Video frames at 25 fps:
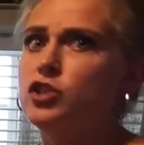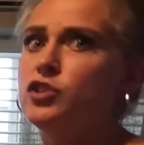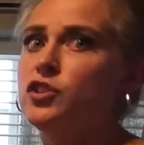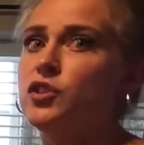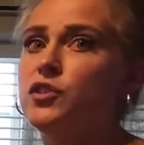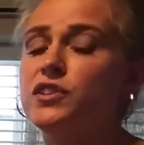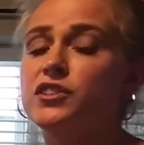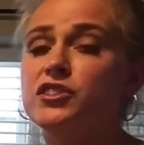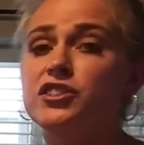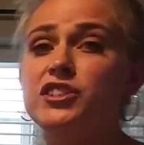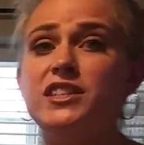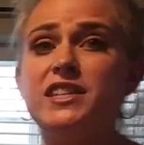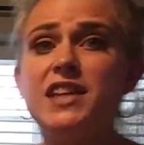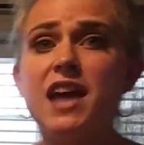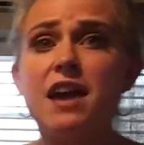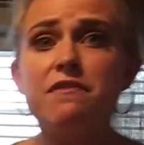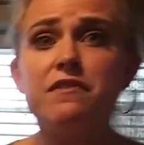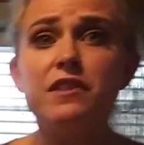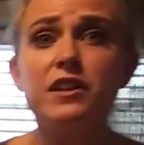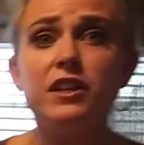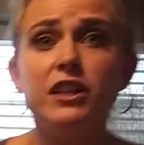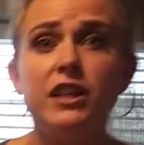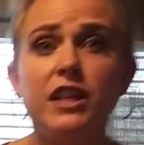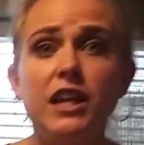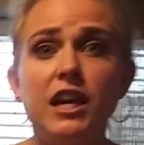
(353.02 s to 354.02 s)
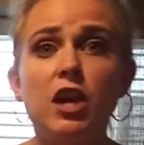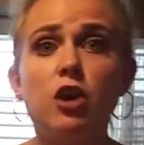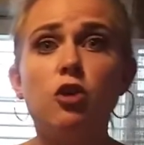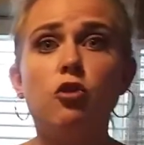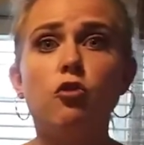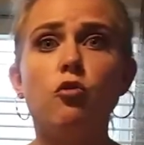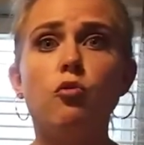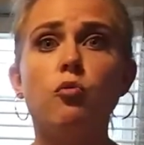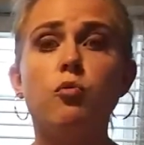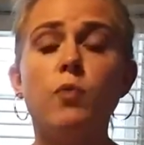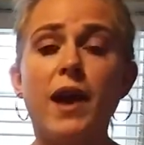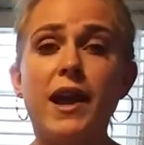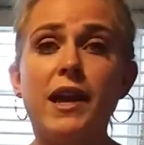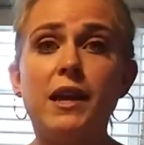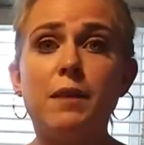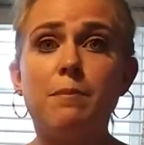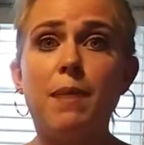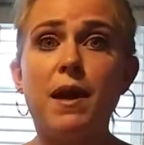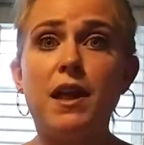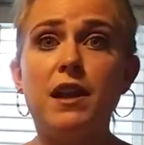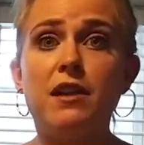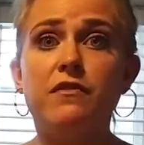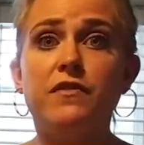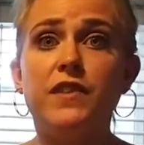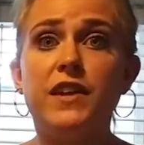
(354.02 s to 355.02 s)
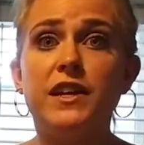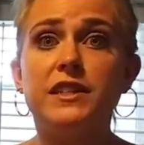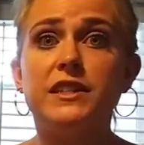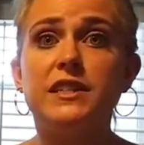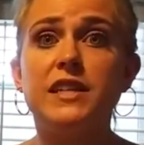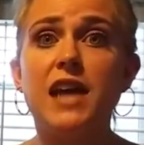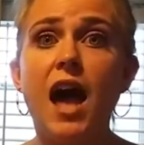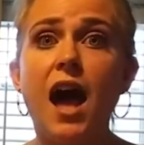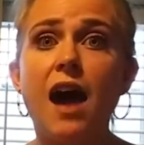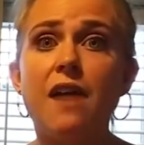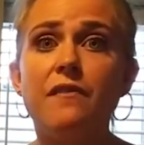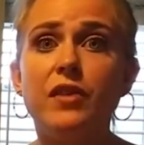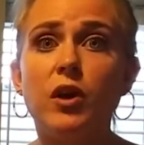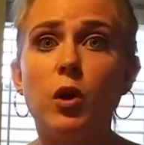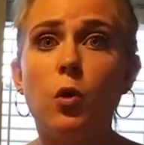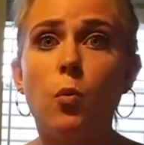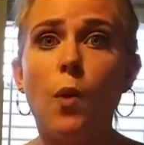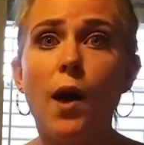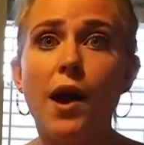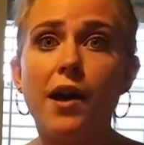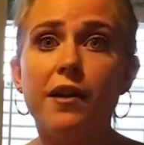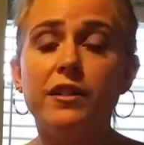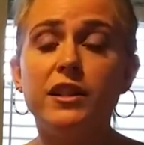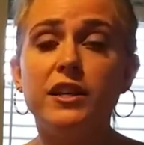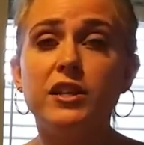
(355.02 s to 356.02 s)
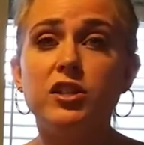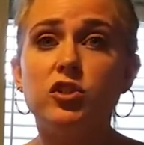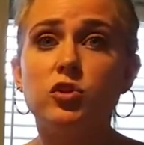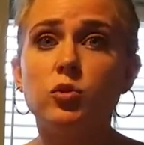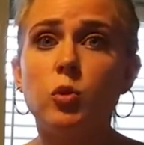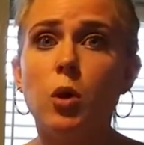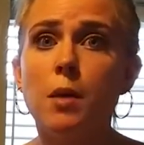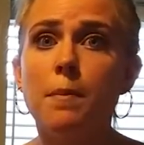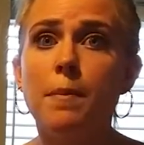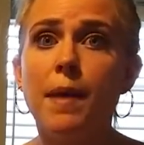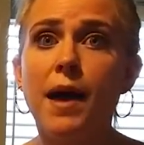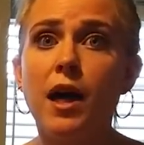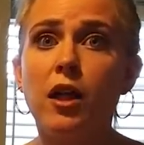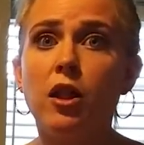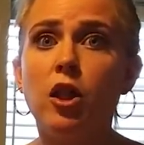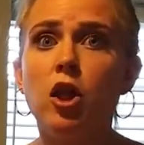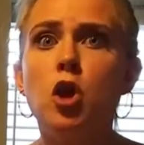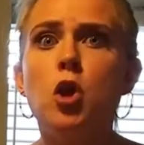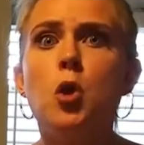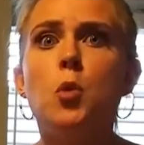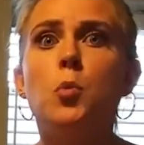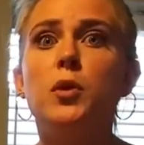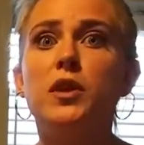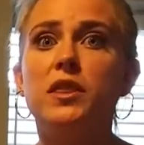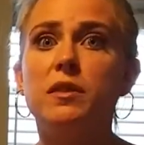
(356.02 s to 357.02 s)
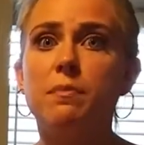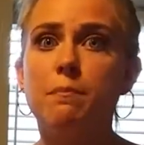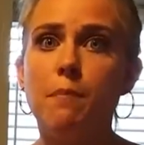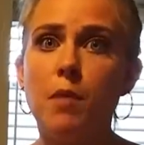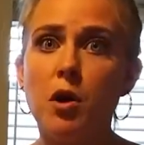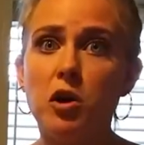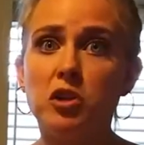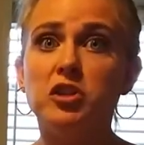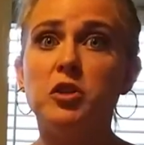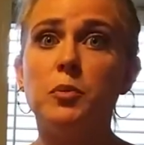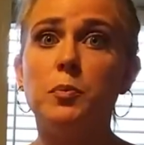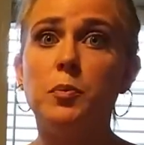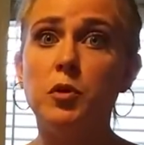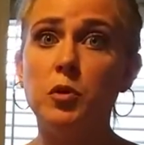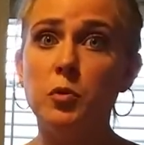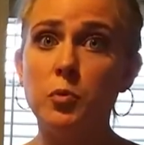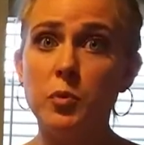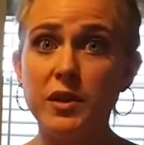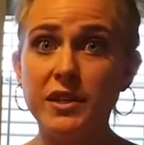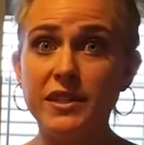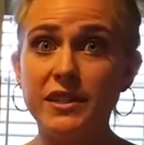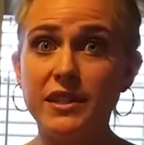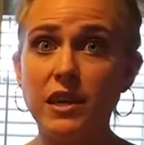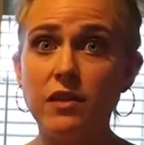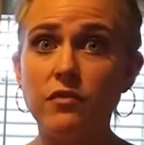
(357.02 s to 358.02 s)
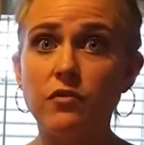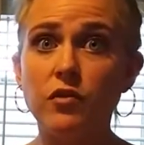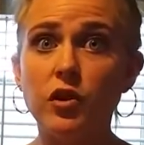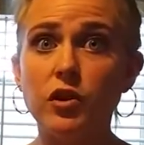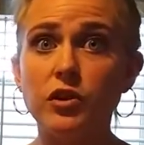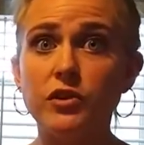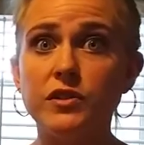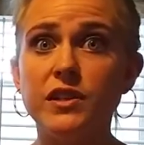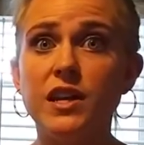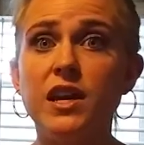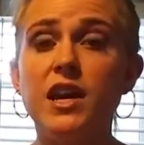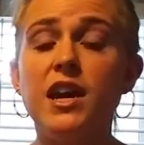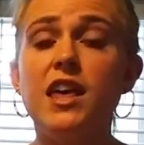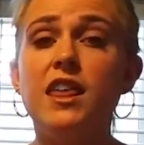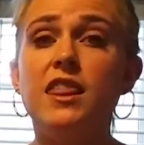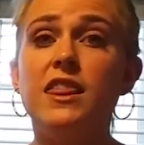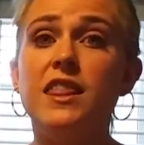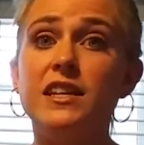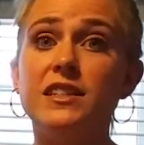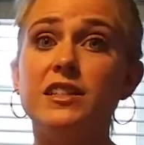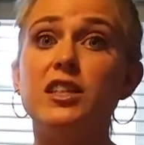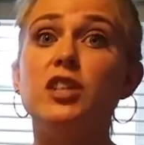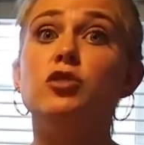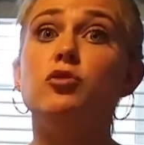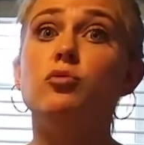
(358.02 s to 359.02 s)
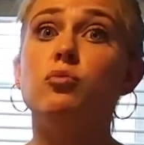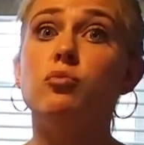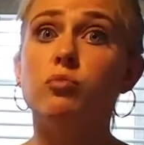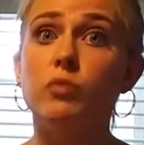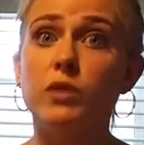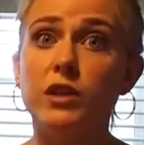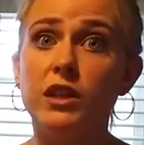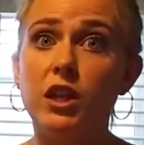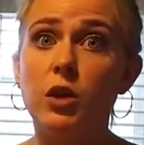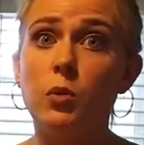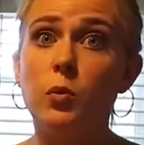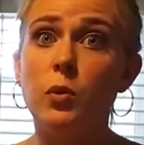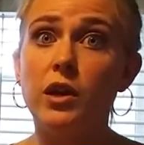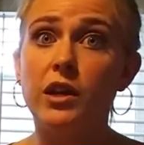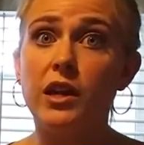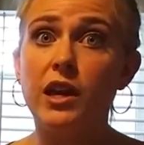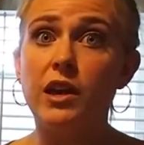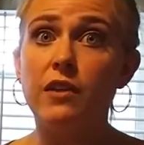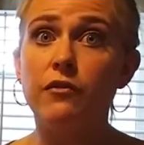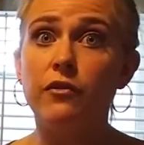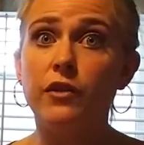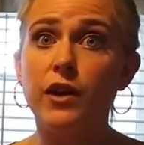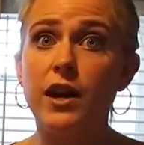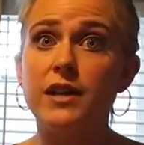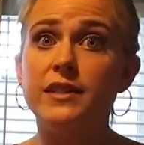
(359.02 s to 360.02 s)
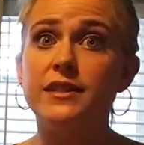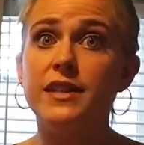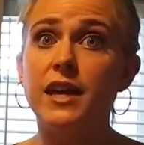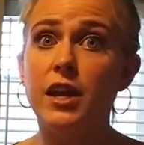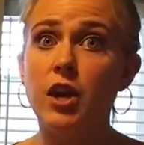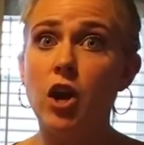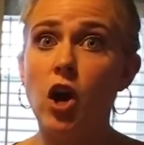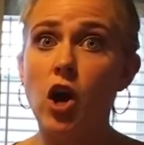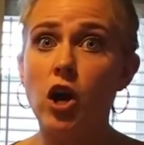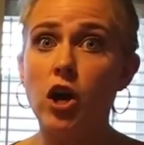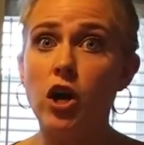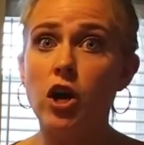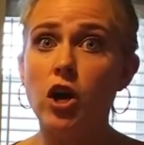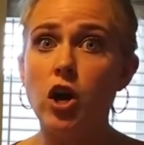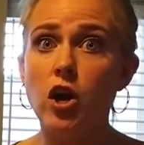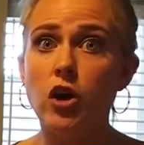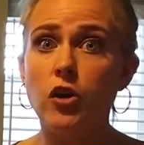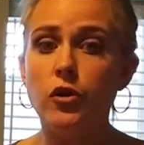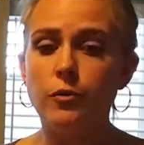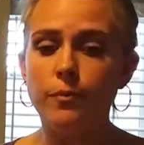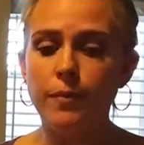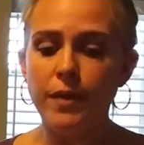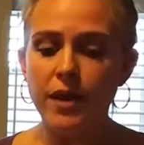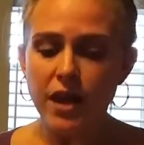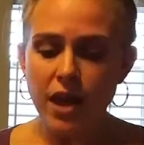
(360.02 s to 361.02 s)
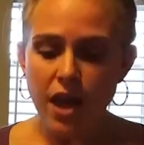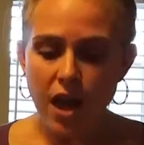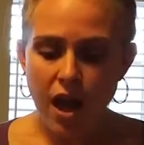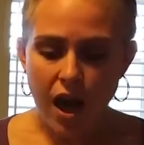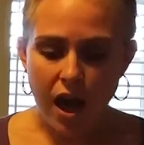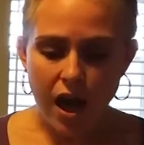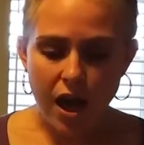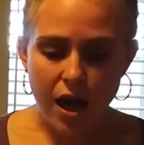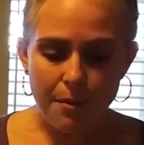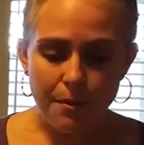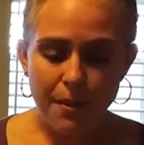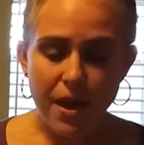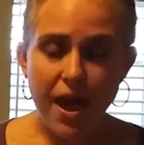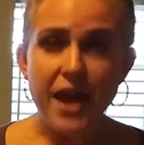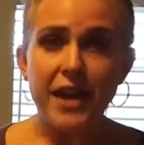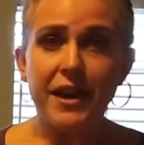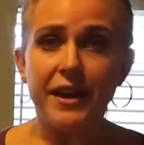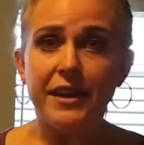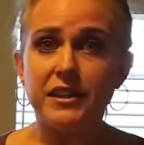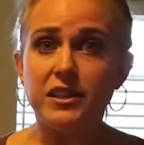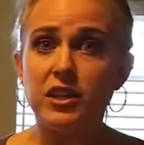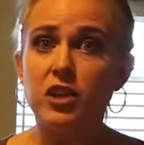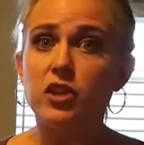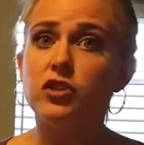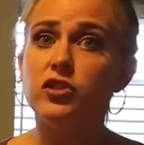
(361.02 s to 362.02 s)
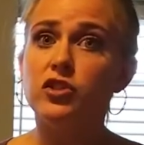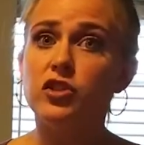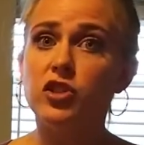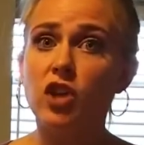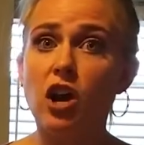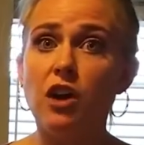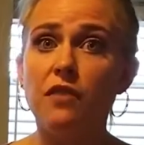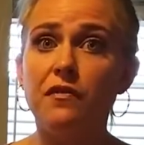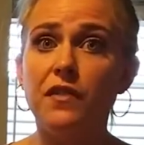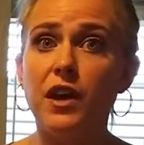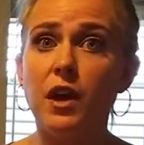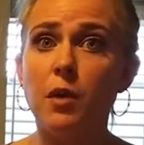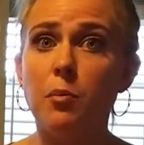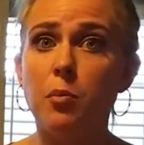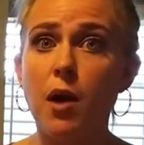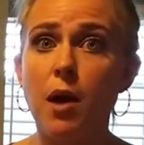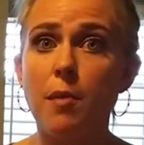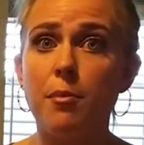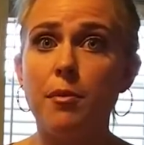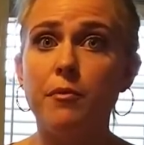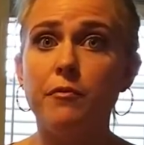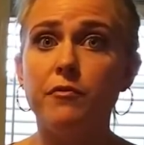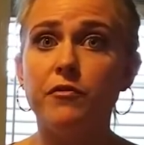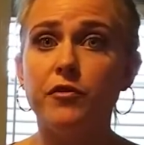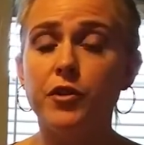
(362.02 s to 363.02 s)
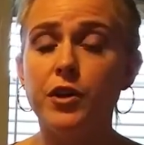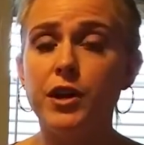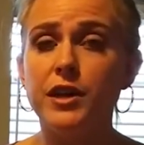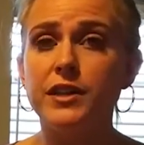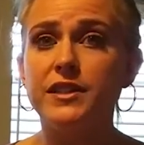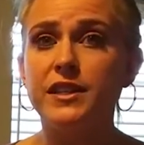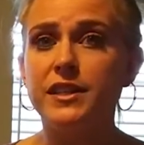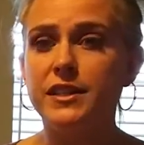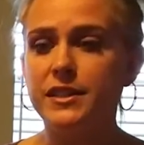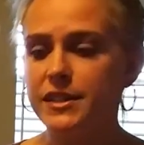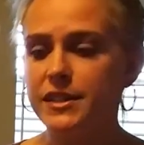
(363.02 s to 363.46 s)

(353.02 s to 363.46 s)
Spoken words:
So there's definitely great benefits to having a wireless doorbell with multiple receivers. This is really working for us in our home, and it's solving a problem for us,